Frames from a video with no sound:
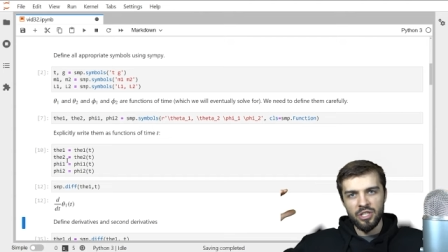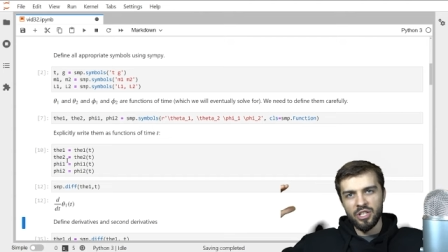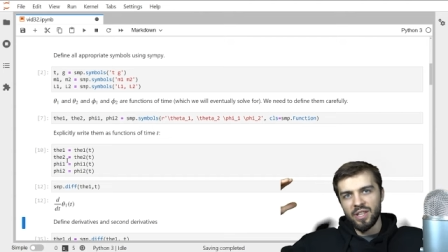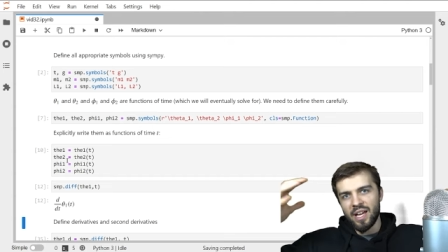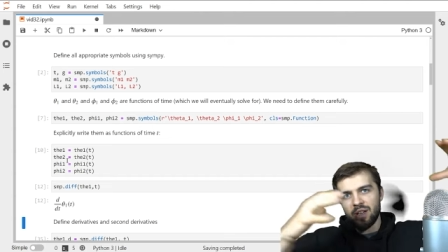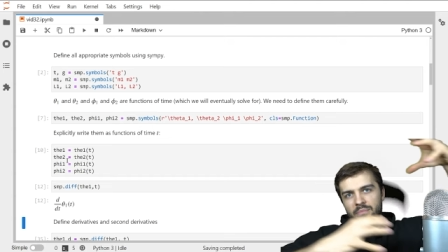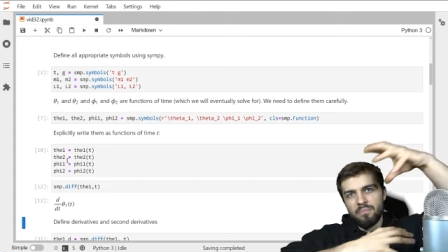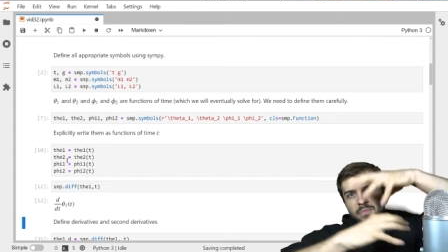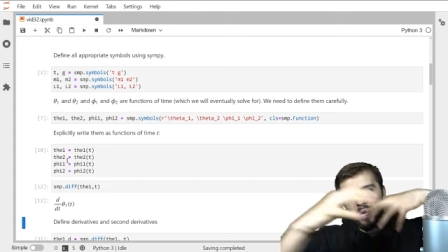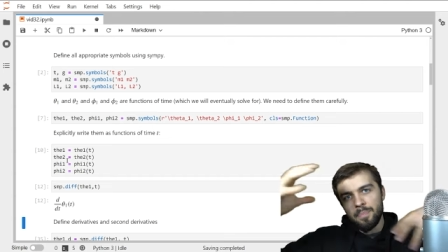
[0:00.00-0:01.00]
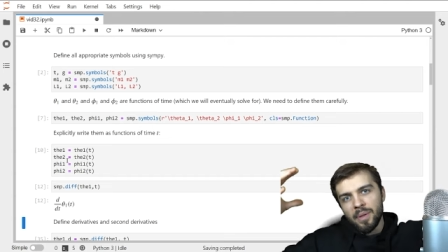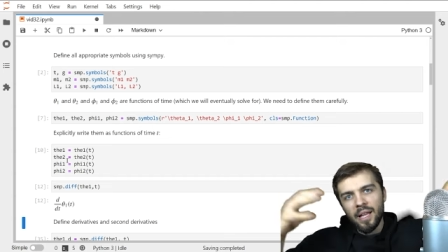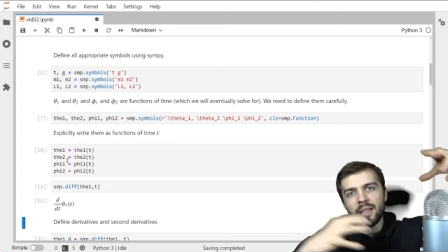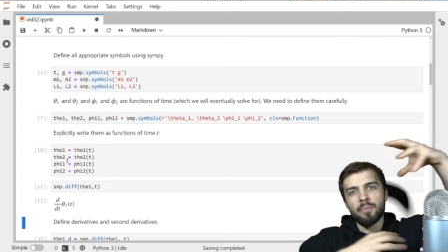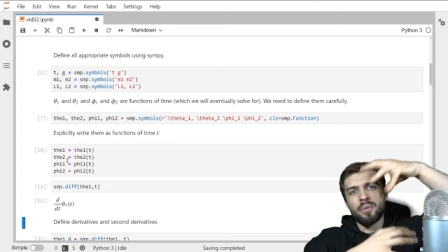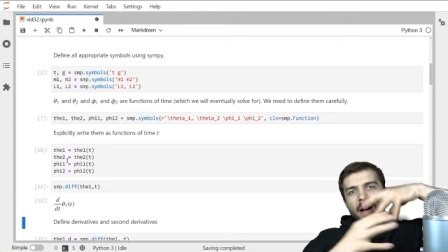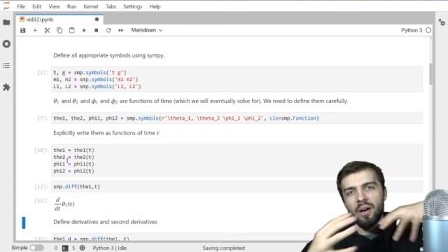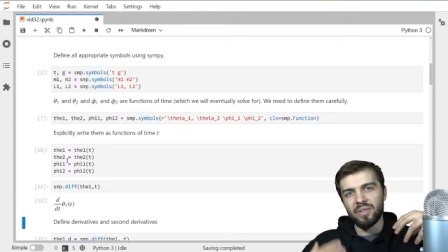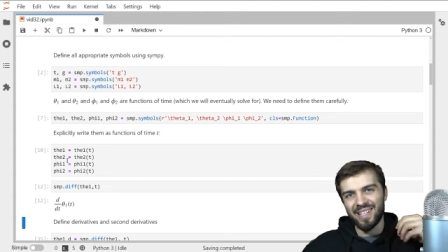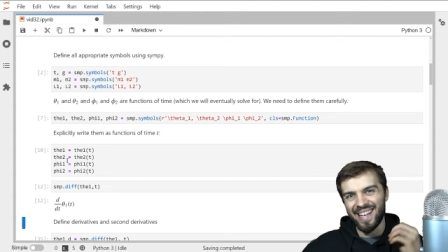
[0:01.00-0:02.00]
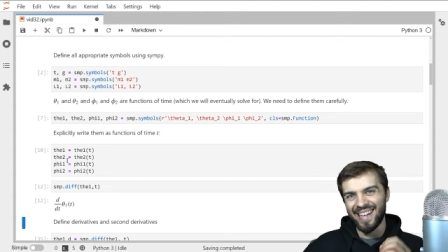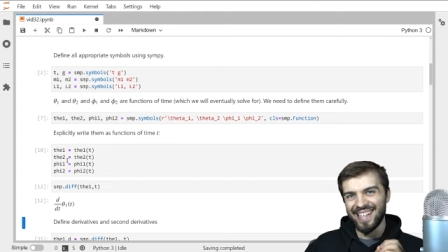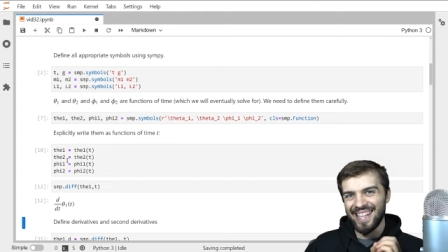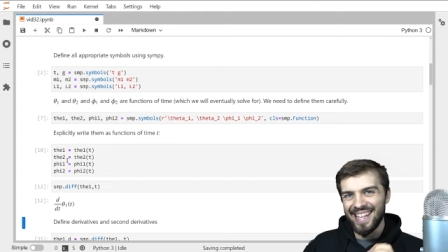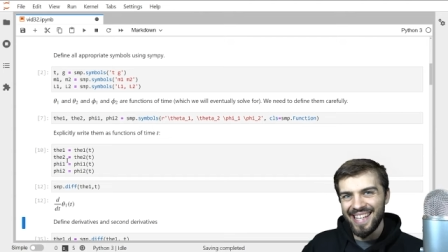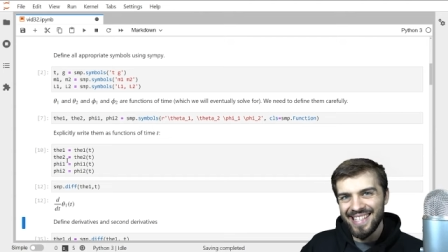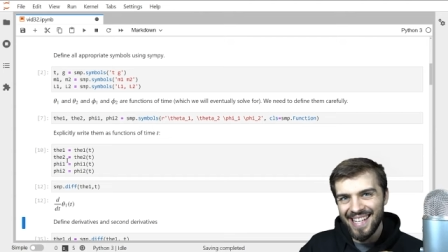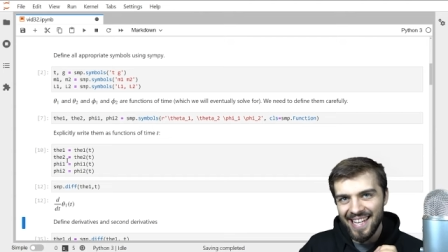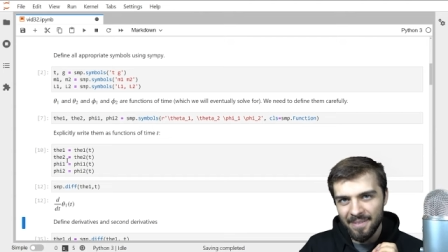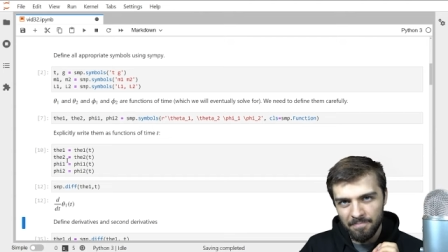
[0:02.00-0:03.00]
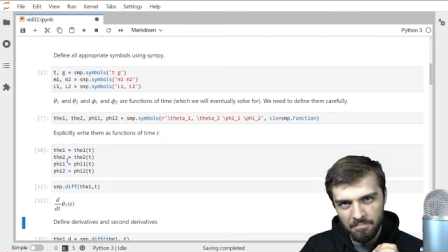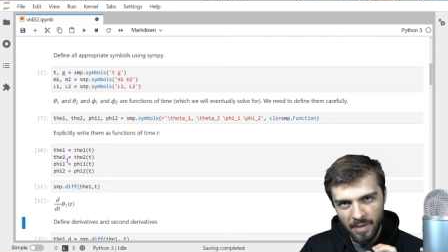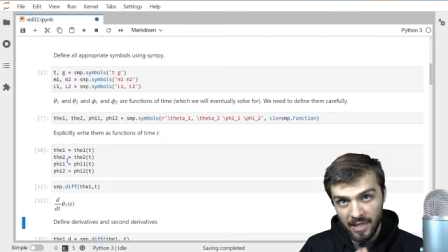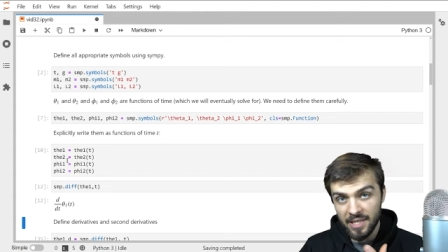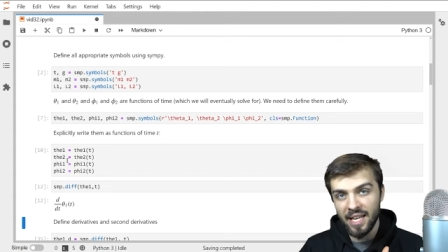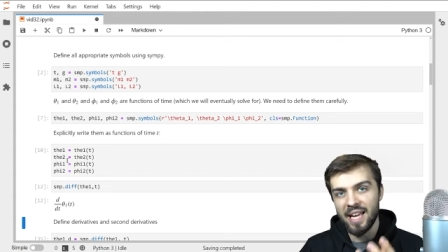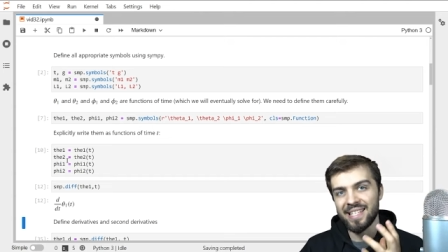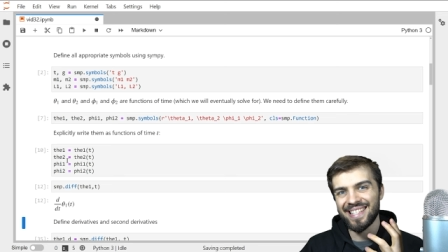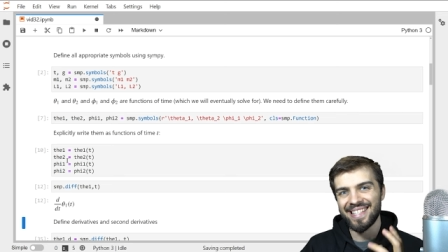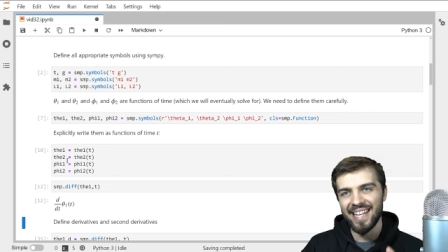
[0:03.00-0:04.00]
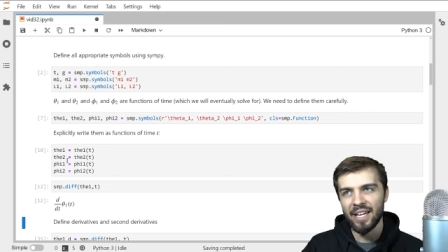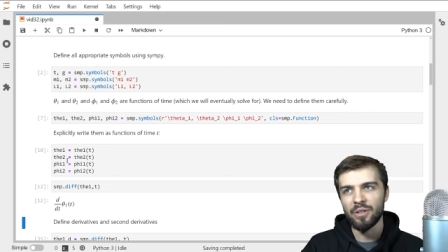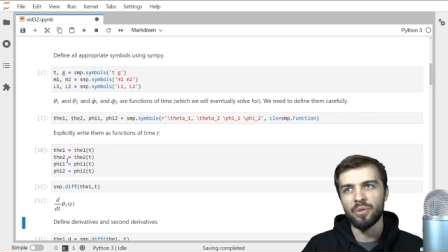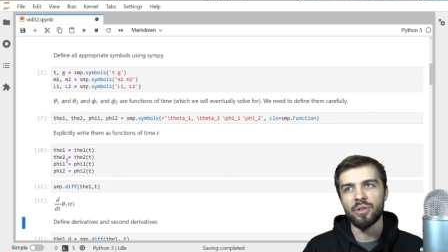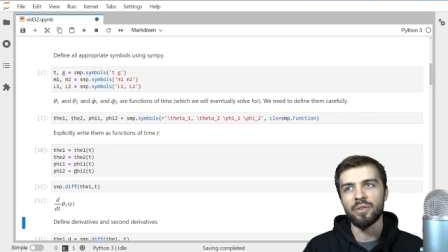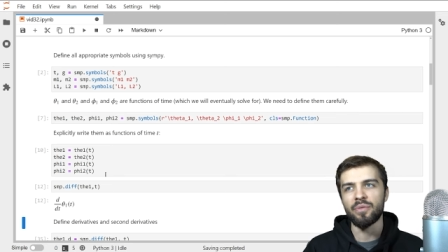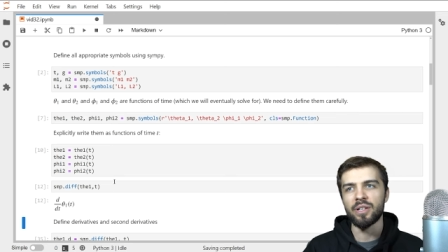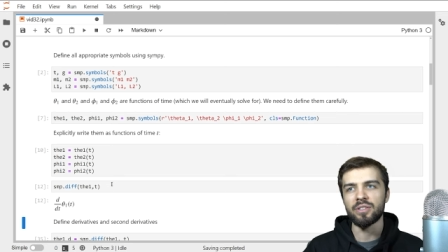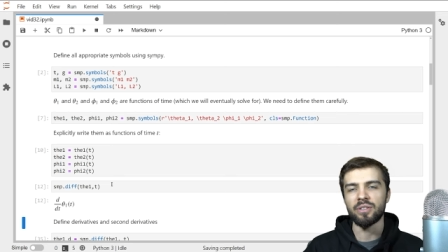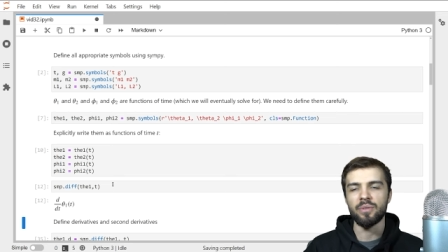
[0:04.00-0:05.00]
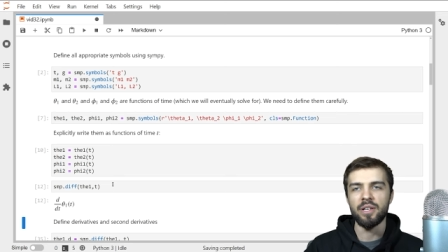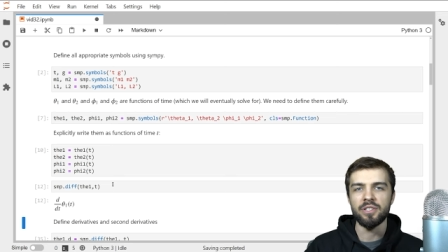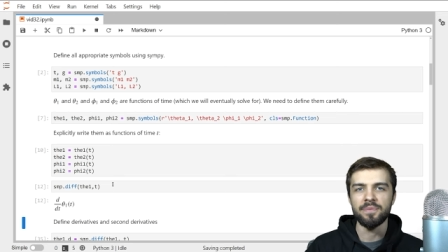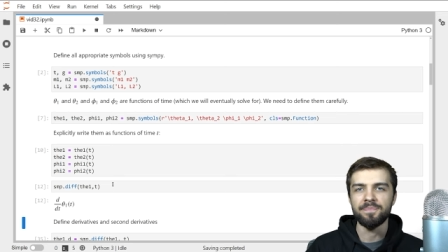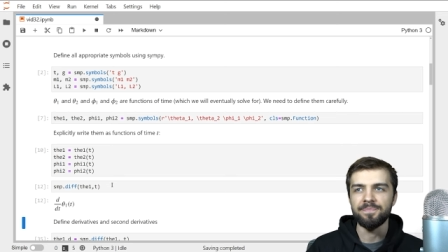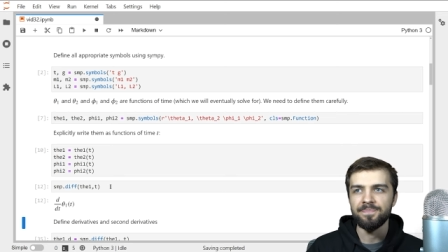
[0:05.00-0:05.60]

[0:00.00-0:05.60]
to then manipulate them around and get an easy, in this case, second order differential equation.